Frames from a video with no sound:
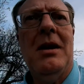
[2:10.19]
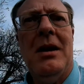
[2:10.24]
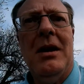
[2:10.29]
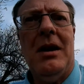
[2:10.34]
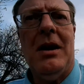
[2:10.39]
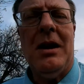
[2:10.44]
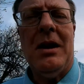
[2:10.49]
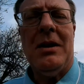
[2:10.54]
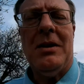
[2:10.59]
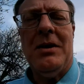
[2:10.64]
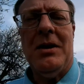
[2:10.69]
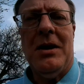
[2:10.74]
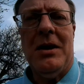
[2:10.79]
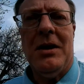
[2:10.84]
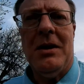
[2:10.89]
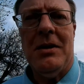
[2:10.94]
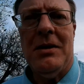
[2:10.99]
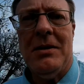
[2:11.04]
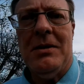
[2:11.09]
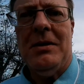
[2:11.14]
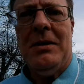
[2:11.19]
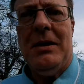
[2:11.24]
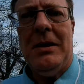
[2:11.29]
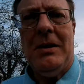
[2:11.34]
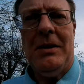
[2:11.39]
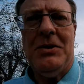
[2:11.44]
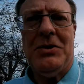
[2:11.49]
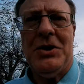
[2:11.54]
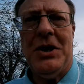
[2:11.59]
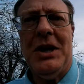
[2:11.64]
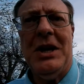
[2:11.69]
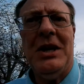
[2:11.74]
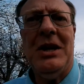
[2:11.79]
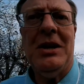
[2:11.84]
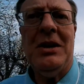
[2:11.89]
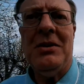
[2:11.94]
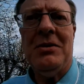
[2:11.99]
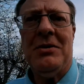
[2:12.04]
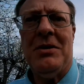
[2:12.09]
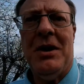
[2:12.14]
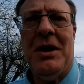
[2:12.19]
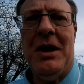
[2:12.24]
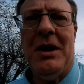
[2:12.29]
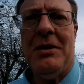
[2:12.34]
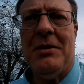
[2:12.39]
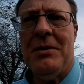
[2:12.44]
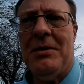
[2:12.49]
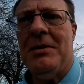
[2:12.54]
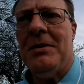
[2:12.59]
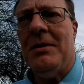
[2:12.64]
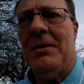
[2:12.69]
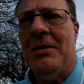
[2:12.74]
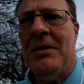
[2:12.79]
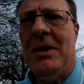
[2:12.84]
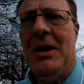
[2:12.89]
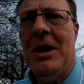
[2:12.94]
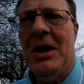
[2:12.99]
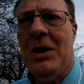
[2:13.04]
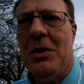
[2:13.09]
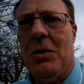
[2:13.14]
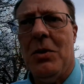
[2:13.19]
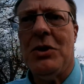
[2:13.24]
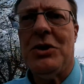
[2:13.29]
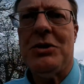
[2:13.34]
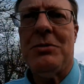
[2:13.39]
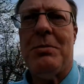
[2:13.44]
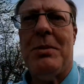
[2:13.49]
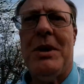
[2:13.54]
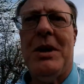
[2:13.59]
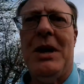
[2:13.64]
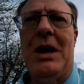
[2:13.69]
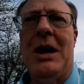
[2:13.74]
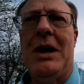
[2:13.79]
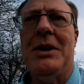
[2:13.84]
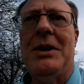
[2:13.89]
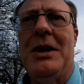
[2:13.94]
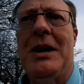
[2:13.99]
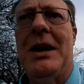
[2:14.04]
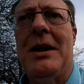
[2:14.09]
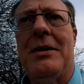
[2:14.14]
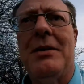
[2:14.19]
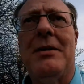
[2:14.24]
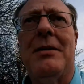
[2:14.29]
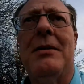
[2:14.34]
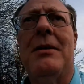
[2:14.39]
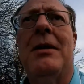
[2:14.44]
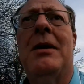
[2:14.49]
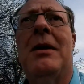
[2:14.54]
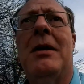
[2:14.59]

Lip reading: and singing together and worshiping God together